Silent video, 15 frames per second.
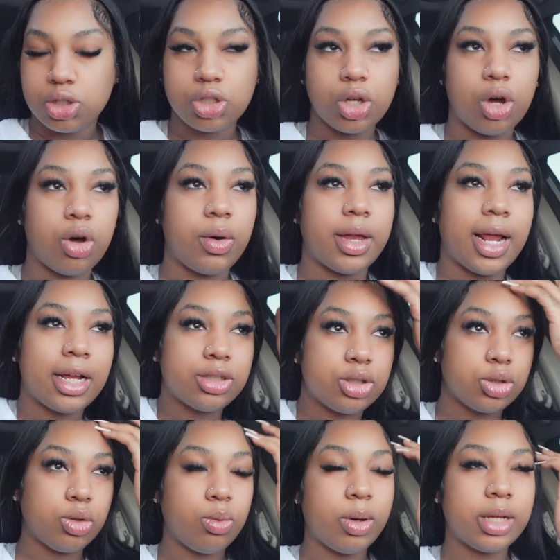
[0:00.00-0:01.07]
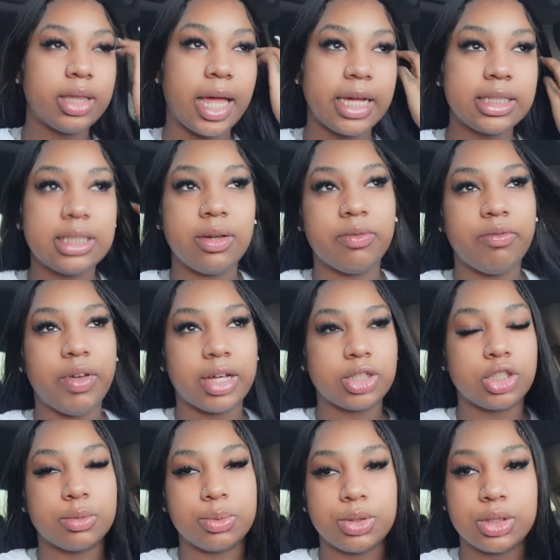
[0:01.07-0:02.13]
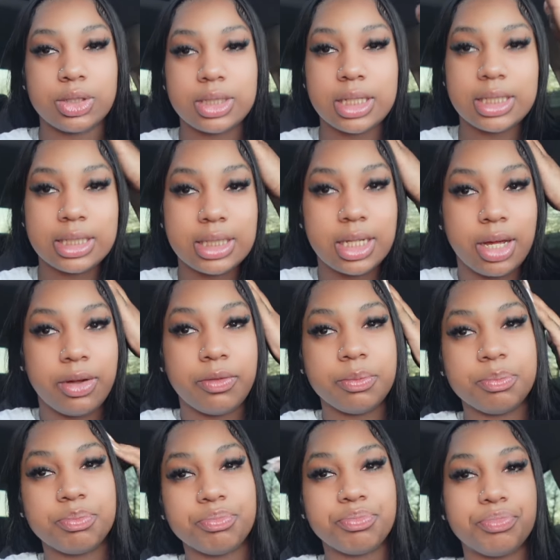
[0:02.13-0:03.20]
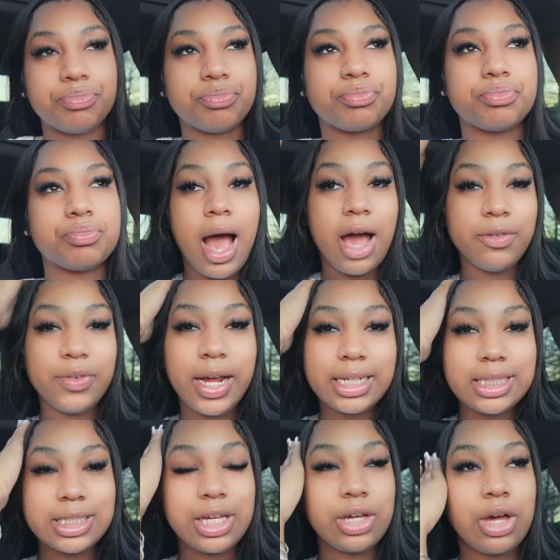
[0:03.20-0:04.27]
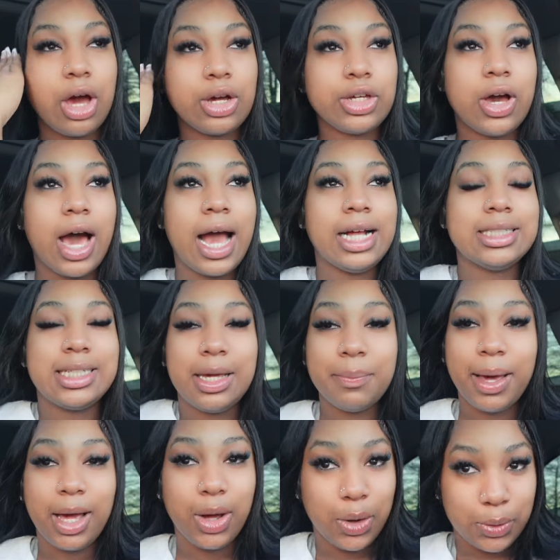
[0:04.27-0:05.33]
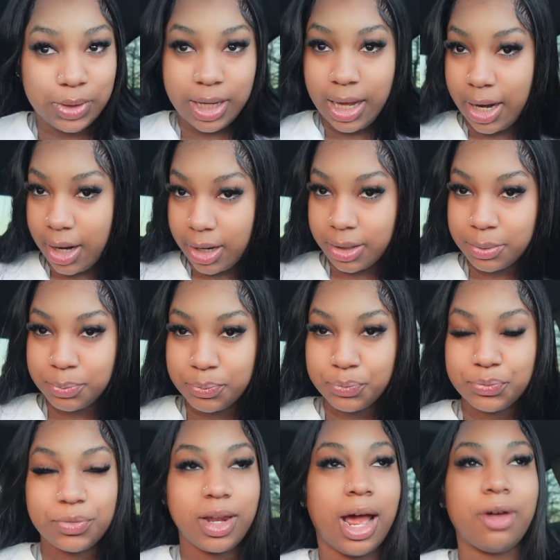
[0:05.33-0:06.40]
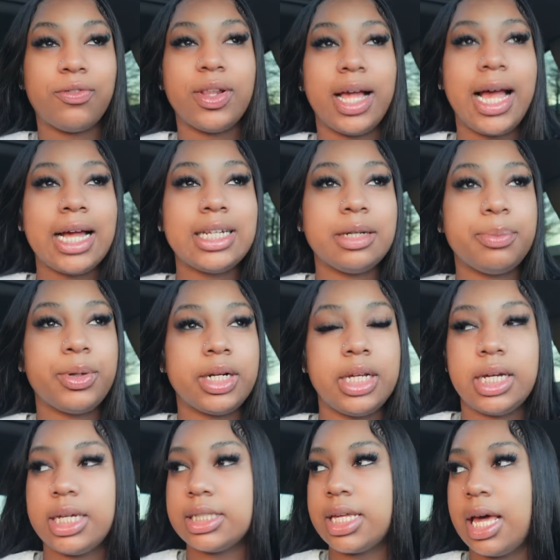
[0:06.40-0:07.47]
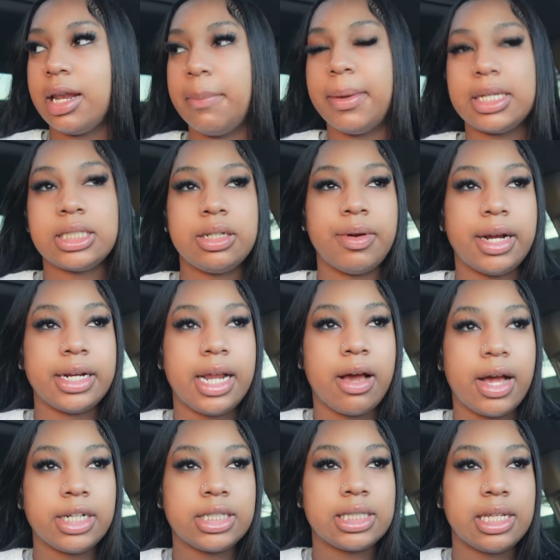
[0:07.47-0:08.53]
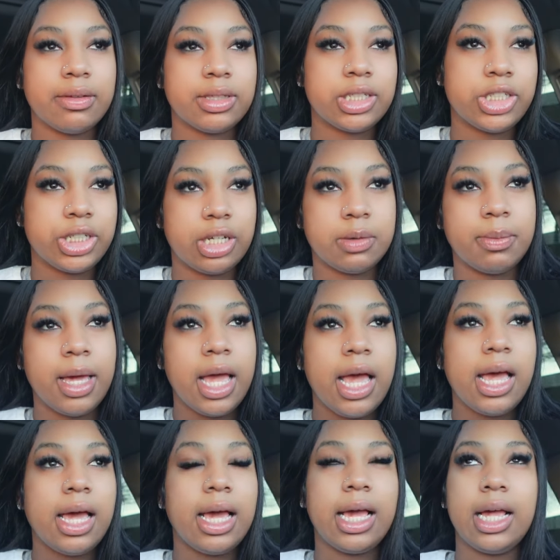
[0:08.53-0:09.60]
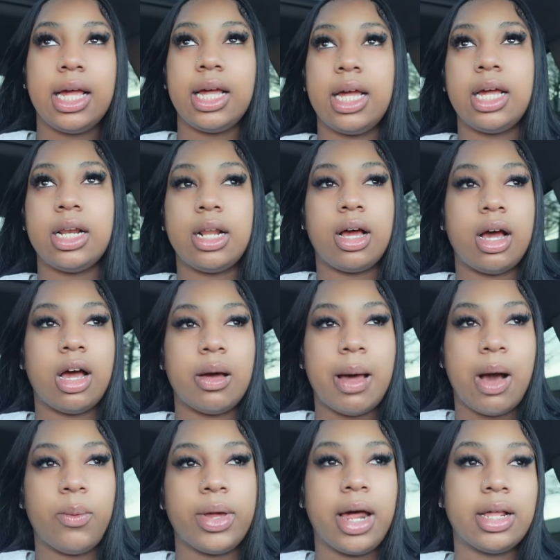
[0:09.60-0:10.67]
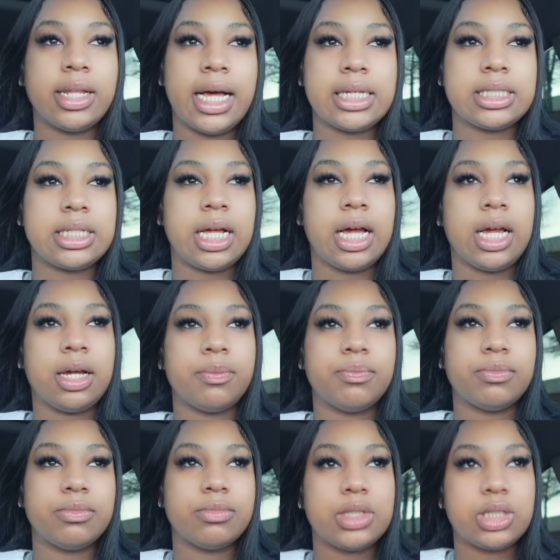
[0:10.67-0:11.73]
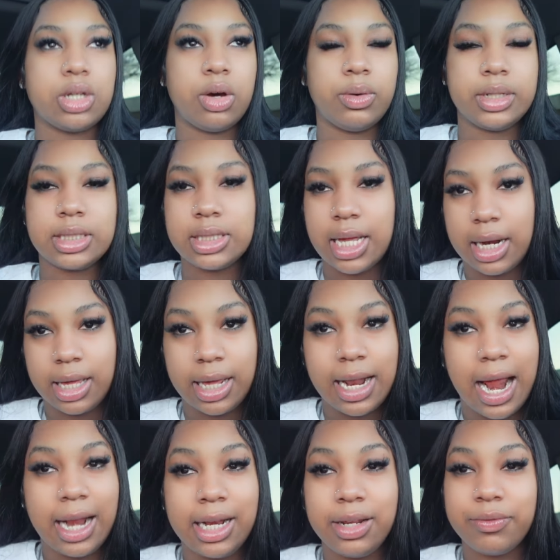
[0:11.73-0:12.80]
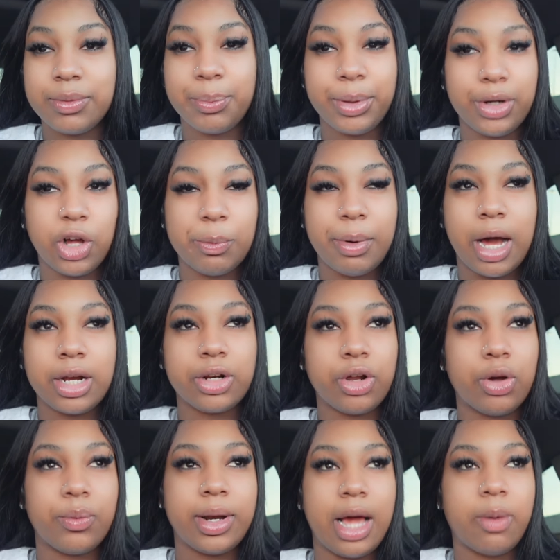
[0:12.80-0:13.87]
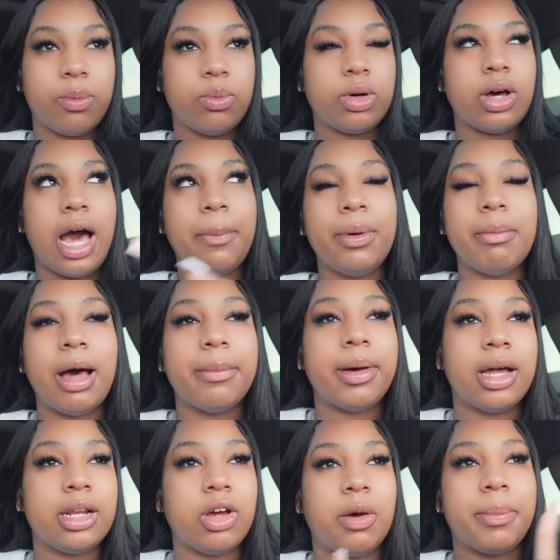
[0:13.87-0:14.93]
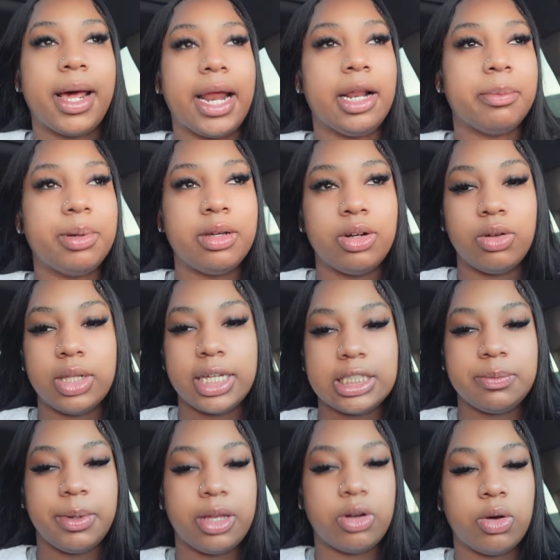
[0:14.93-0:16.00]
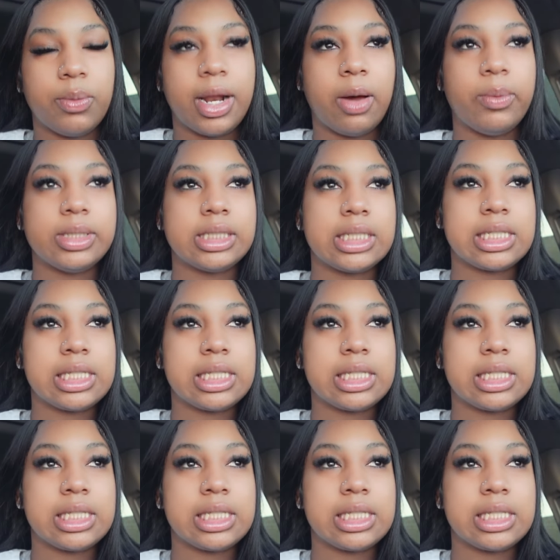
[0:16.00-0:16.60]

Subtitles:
So, and I do want like some vegetables and stuff. I forgot to tell y'all, I did my own hair. I feel like I did pretty good. It's kind of messy right now. I just left the gym and I went out last night. So it's not, and I didn't even put no bonnet on I put my bonnet on, but I didn't put no lace band on when I went to